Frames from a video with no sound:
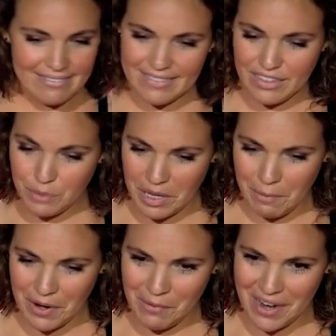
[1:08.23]
It's a really
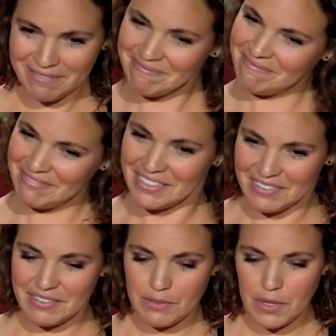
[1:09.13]
pretty ring. So
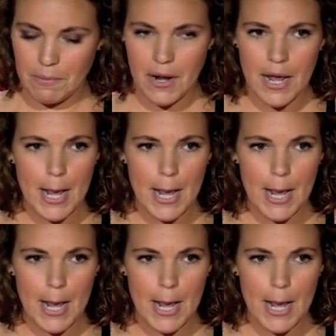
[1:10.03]
it's really pretty.